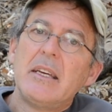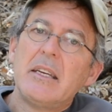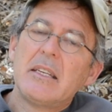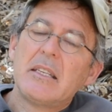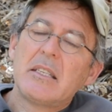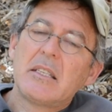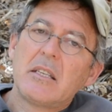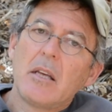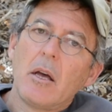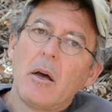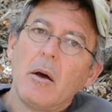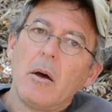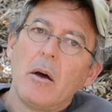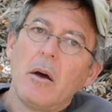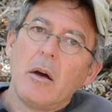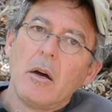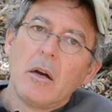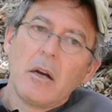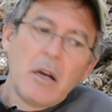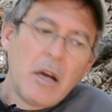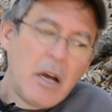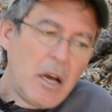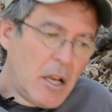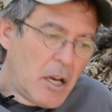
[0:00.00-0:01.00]
is
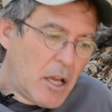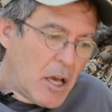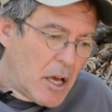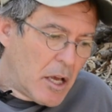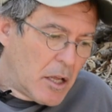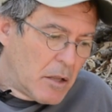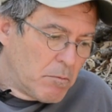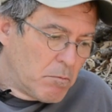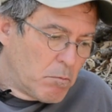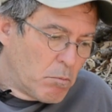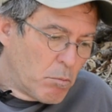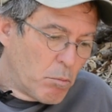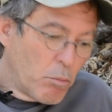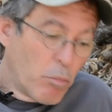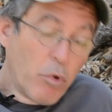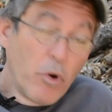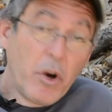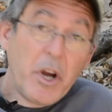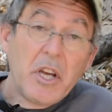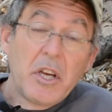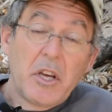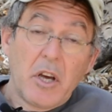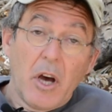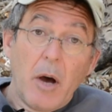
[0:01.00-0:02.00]
kind of
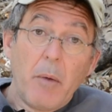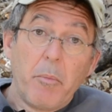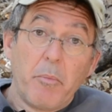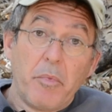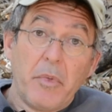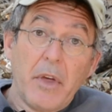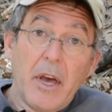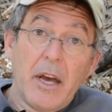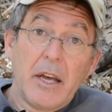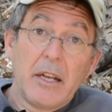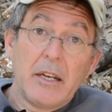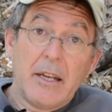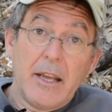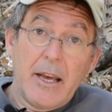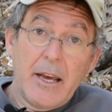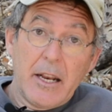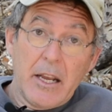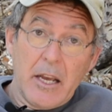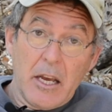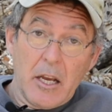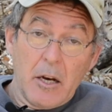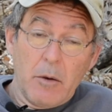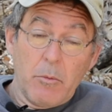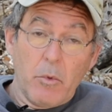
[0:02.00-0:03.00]
break up that
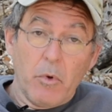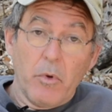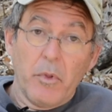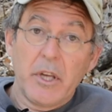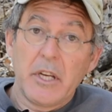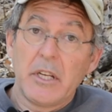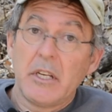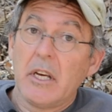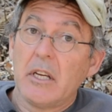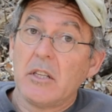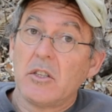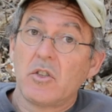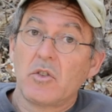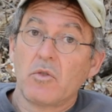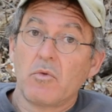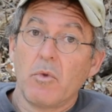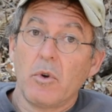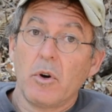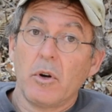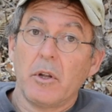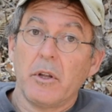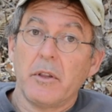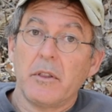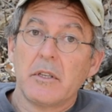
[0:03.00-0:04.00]
dead animal, that dead
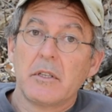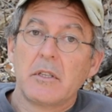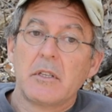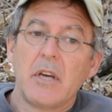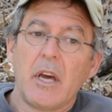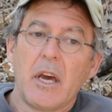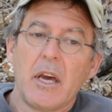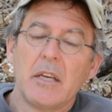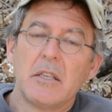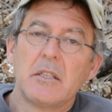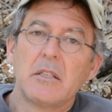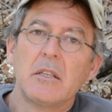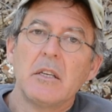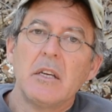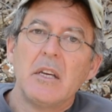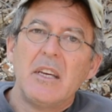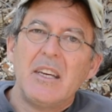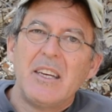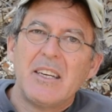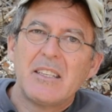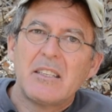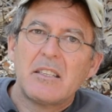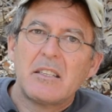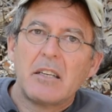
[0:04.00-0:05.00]
squirrel in this case,
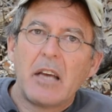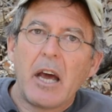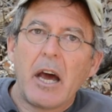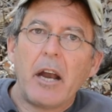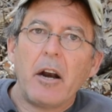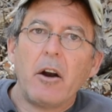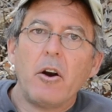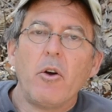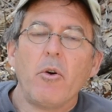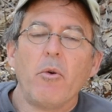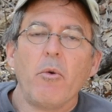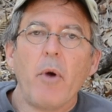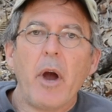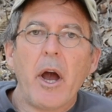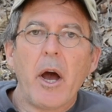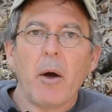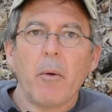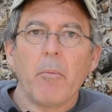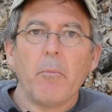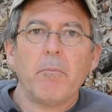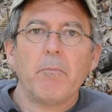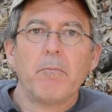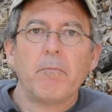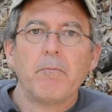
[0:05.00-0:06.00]
and scatter it
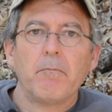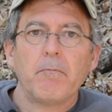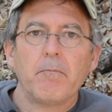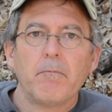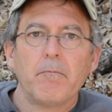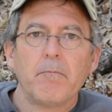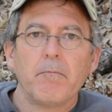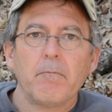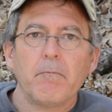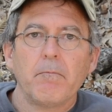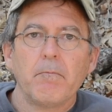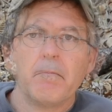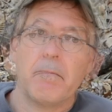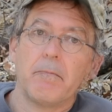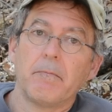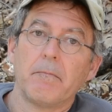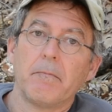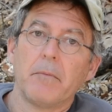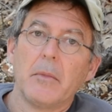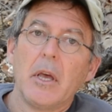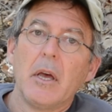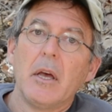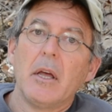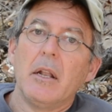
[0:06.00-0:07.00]
around.
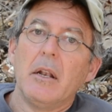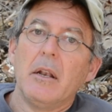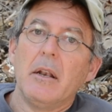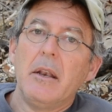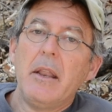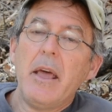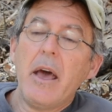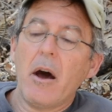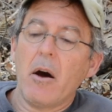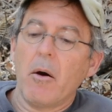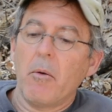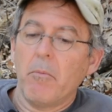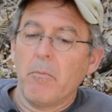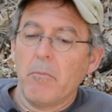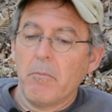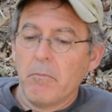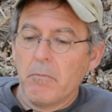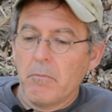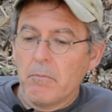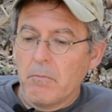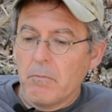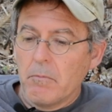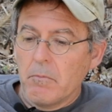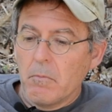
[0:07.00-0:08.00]
Now,
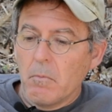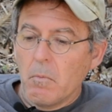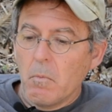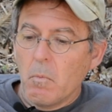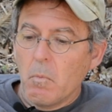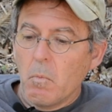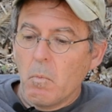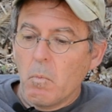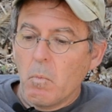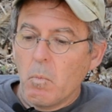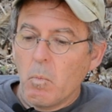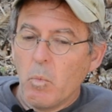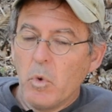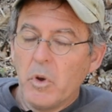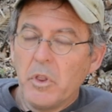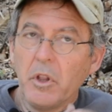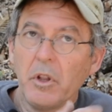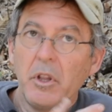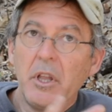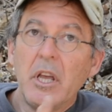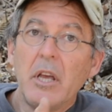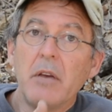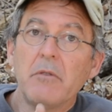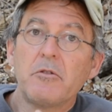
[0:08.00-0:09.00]
when
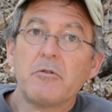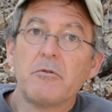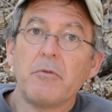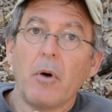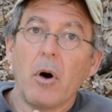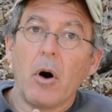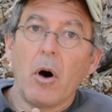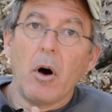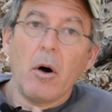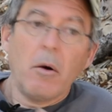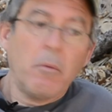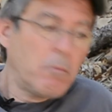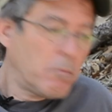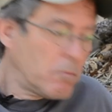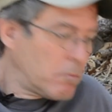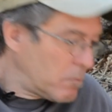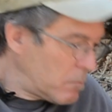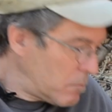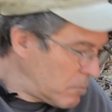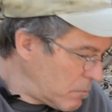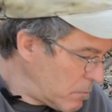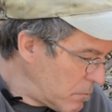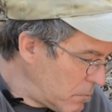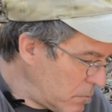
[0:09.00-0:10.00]
the leaves fall,
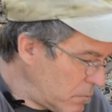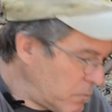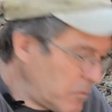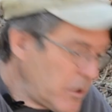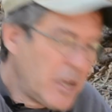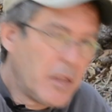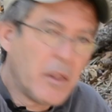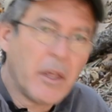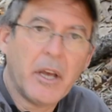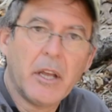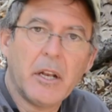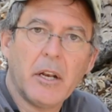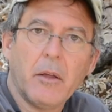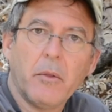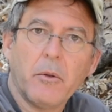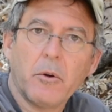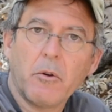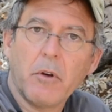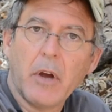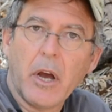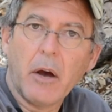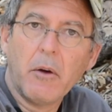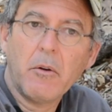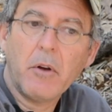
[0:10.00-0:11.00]
they land on the
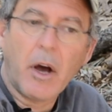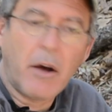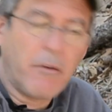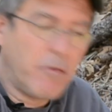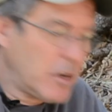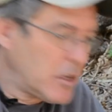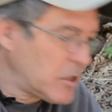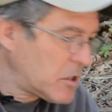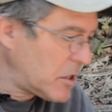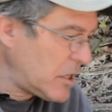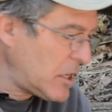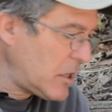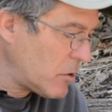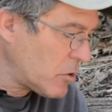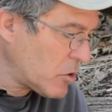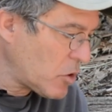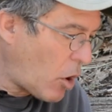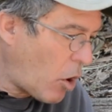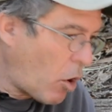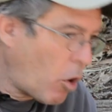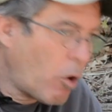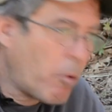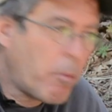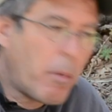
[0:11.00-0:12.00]
ground, obviously. There's
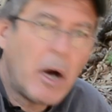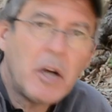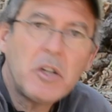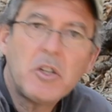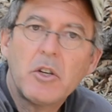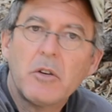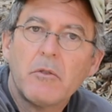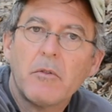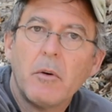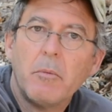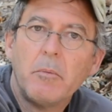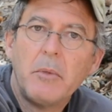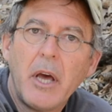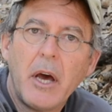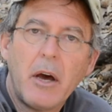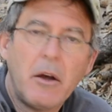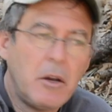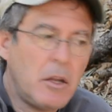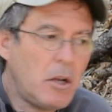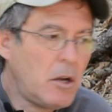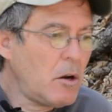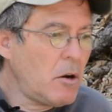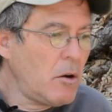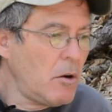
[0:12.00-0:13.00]
a whole bunch of
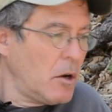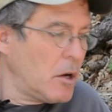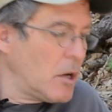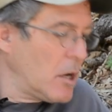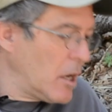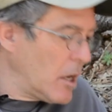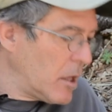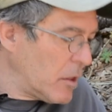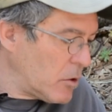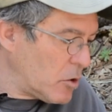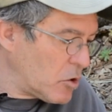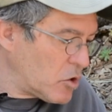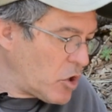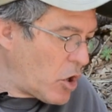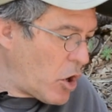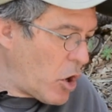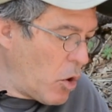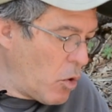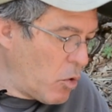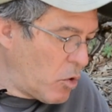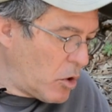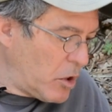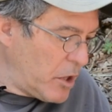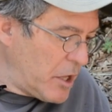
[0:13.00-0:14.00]
down here. There's
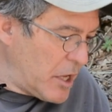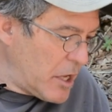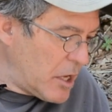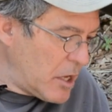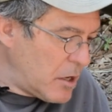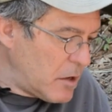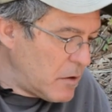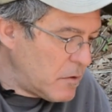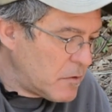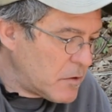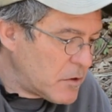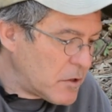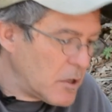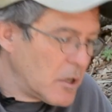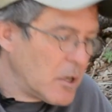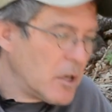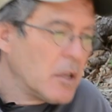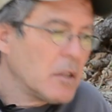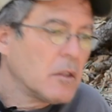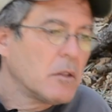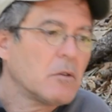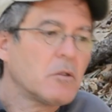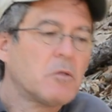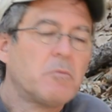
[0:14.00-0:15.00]
oak leaves,
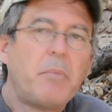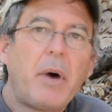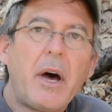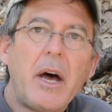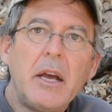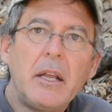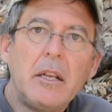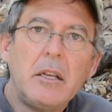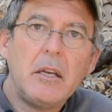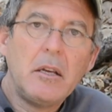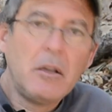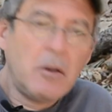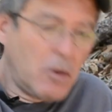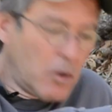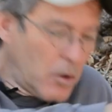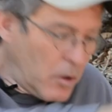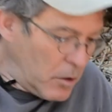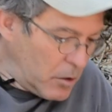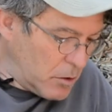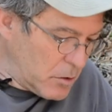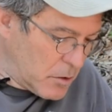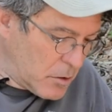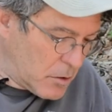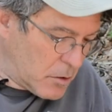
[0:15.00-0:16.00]
there's pine
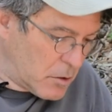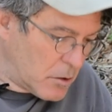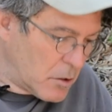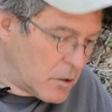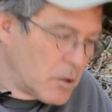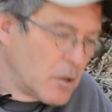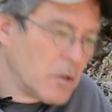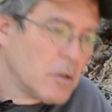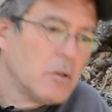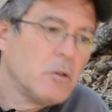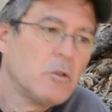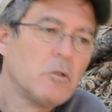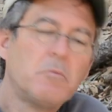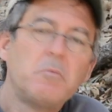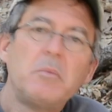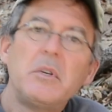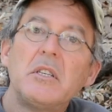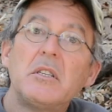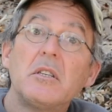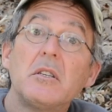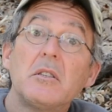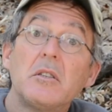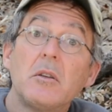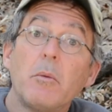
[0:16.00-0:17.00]
needles, there's
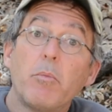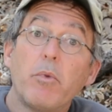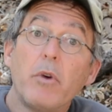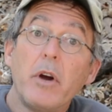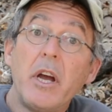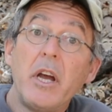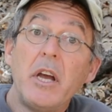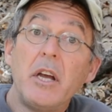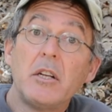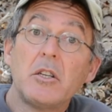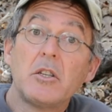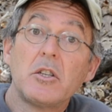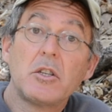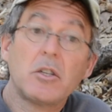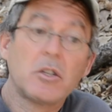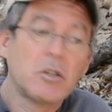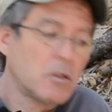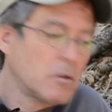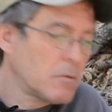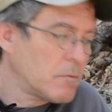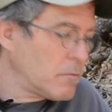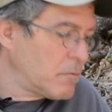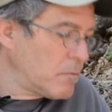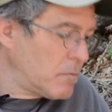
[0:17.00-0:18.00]
pieces of
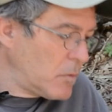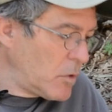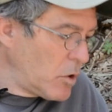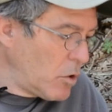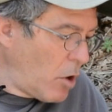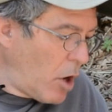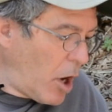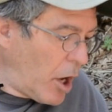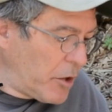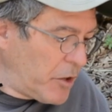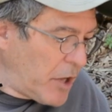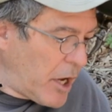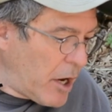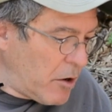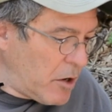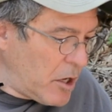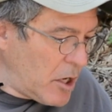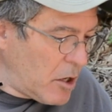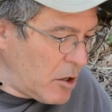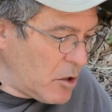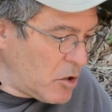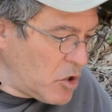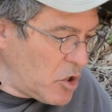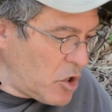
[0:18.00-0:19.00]
branch. They're all down
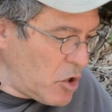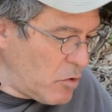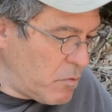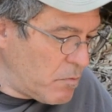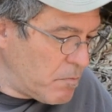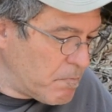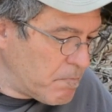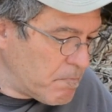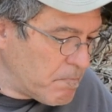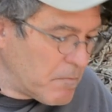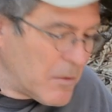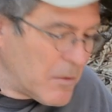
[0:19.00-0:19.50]
here too.